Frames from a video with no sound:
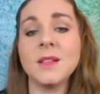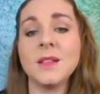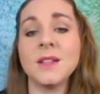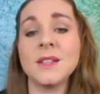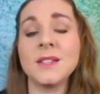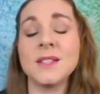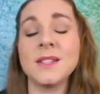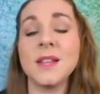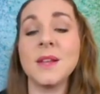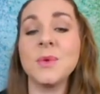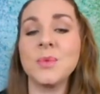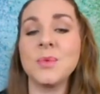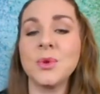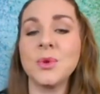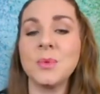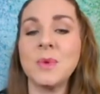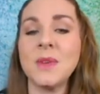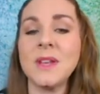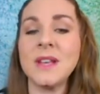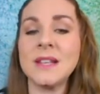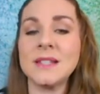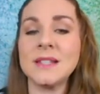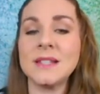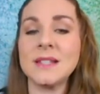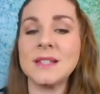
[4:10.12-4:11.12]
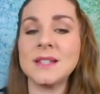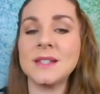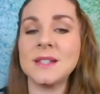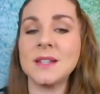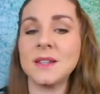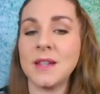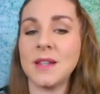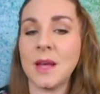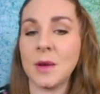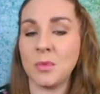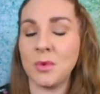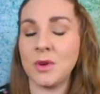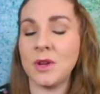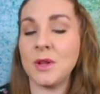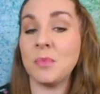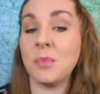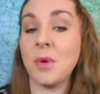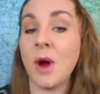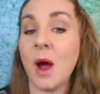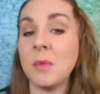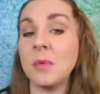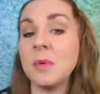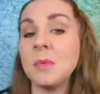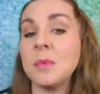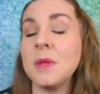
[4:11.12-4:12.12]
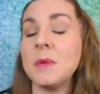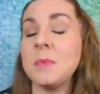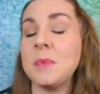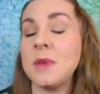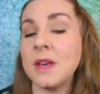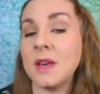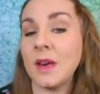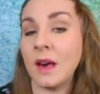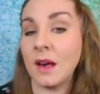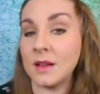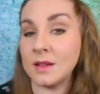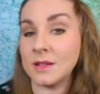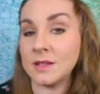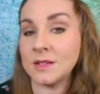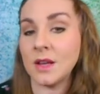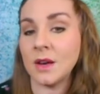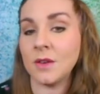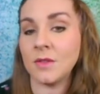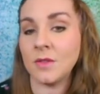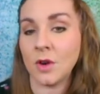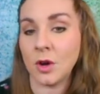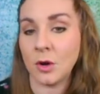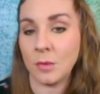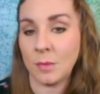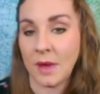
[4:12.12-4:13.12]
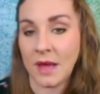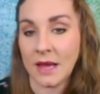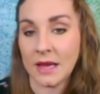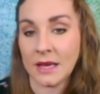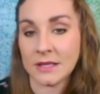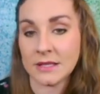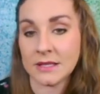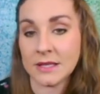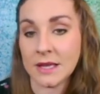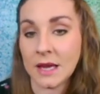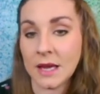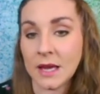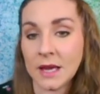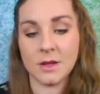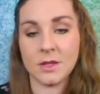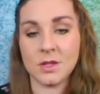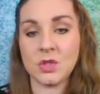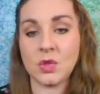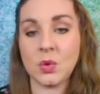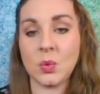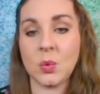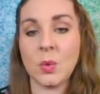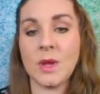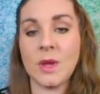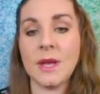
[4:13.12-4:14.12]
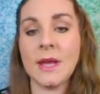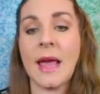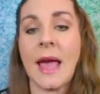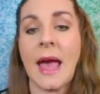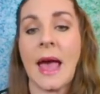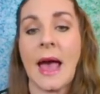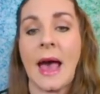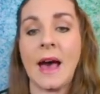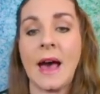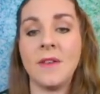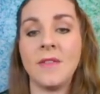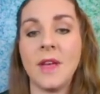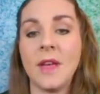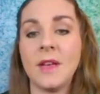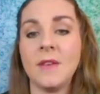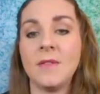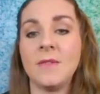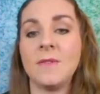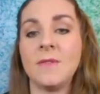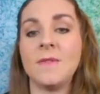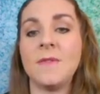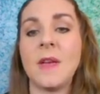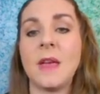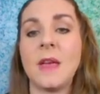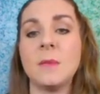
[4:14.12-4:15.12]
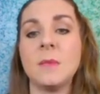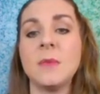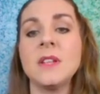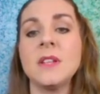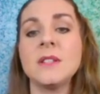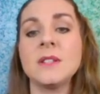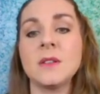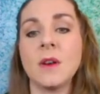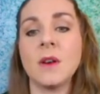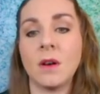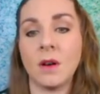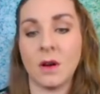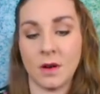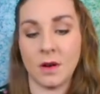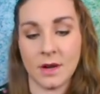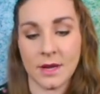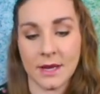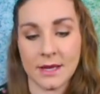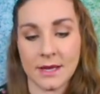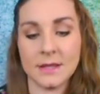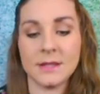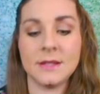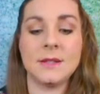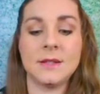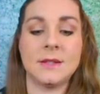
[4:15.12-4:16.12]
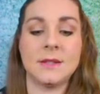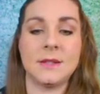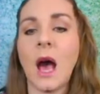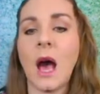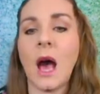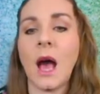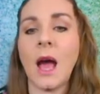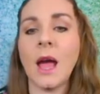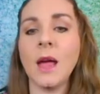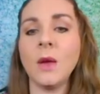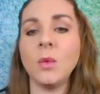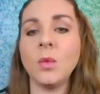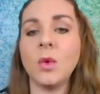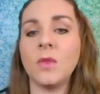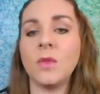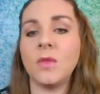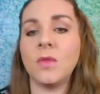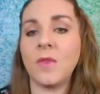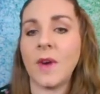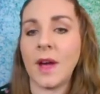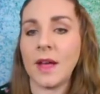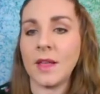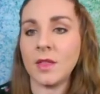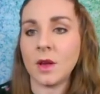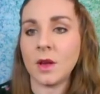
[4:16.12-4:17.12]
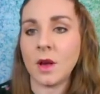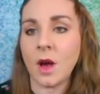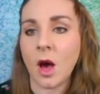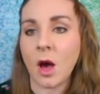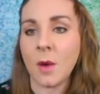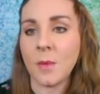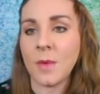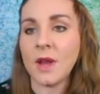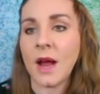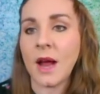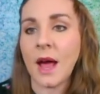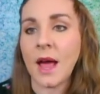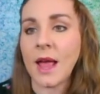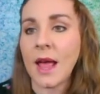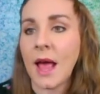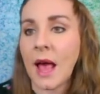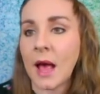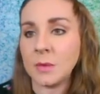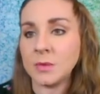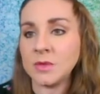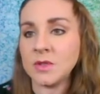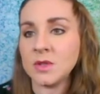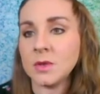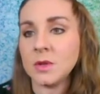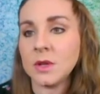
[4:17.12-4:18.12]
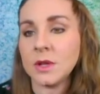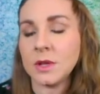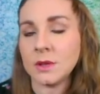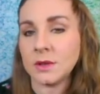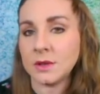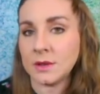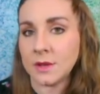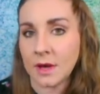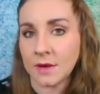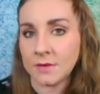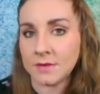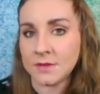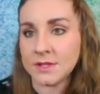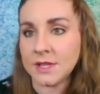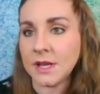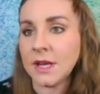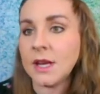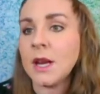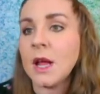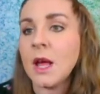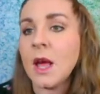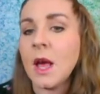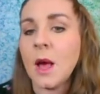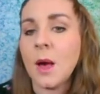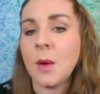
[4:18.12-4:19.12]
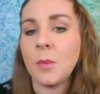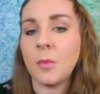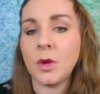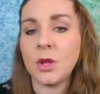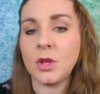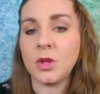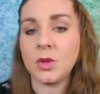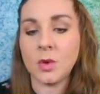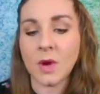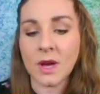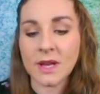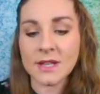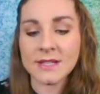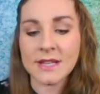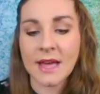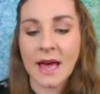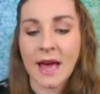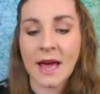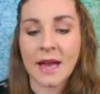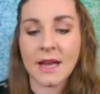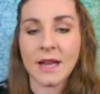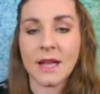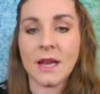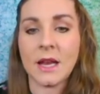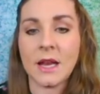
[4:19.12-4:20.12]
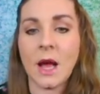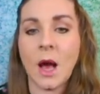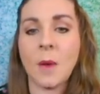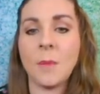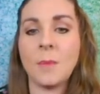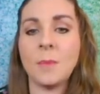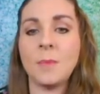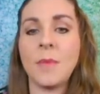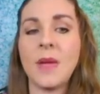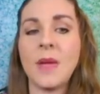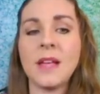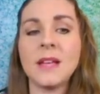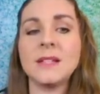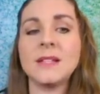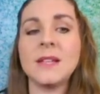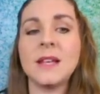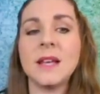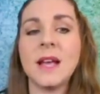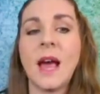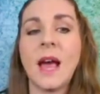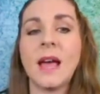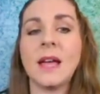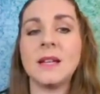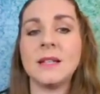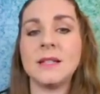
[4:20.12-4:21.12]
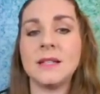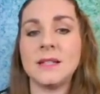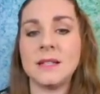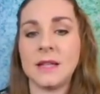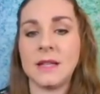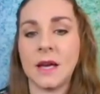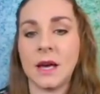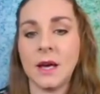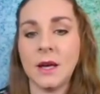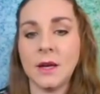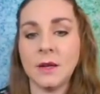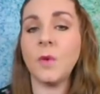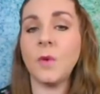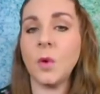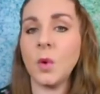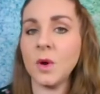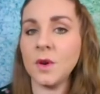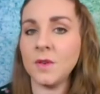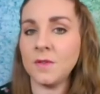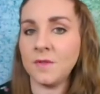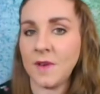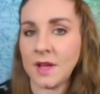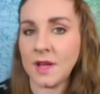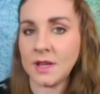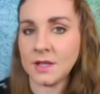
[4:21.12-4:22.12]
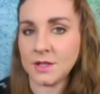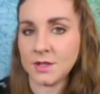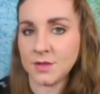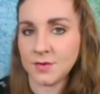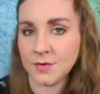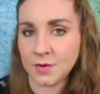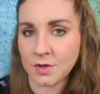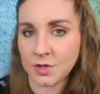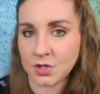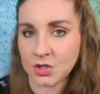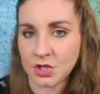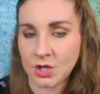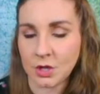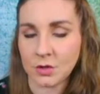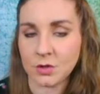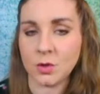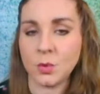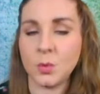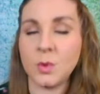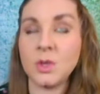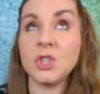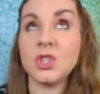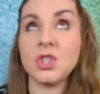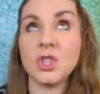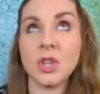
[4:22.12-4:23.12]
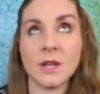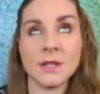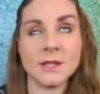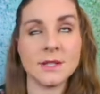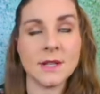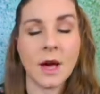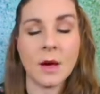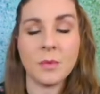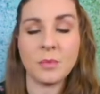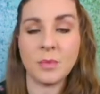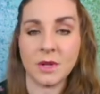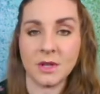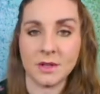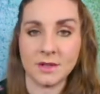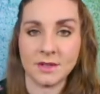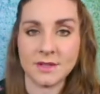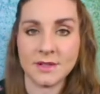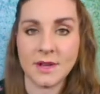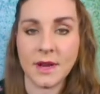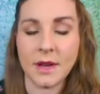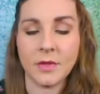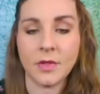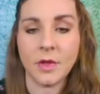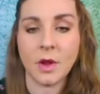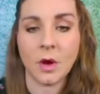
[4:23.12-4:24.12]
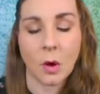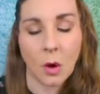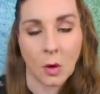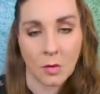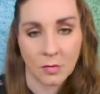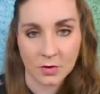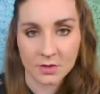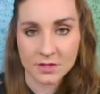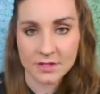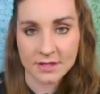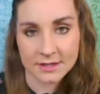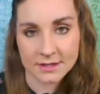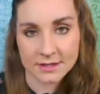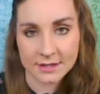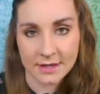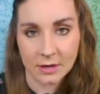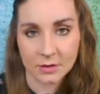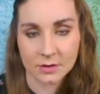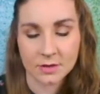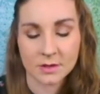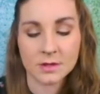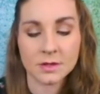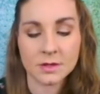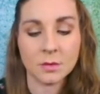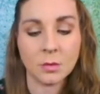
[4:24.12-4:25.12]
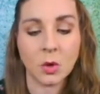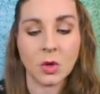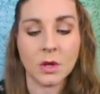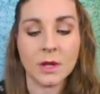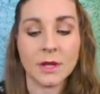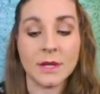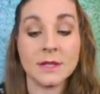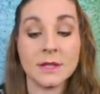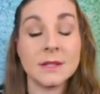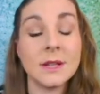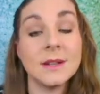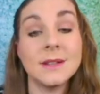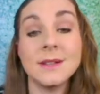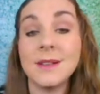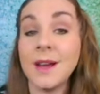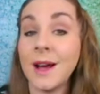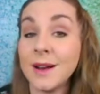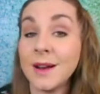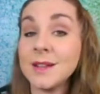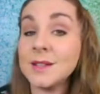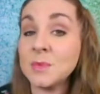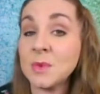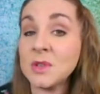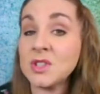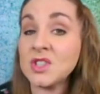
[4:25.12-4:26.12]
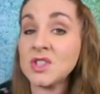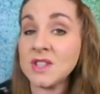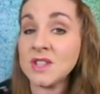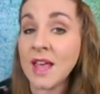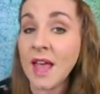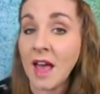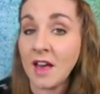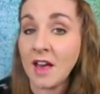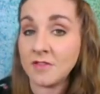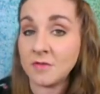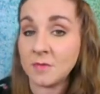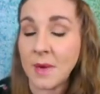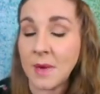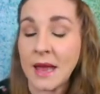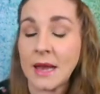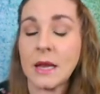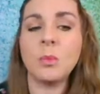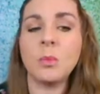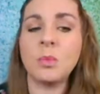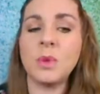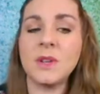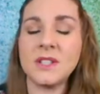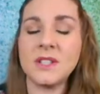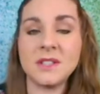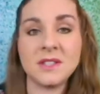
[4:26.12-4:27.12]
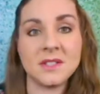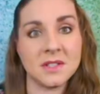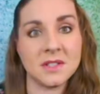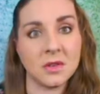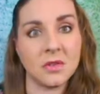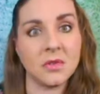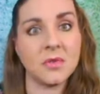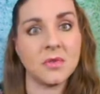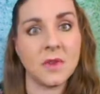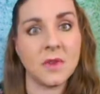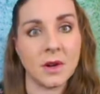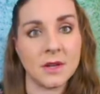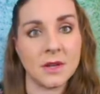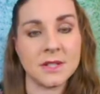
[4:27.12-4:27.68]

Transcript: looks like Ruby is a celebrity, probably because of her painting. So we have a famous artist. I will find the comment. I absolutely loved it, but you guys had an amazing idea for funds for the shelter. We just got bills today and they are over 6,000 simoleons. Not as much as they have been, but still very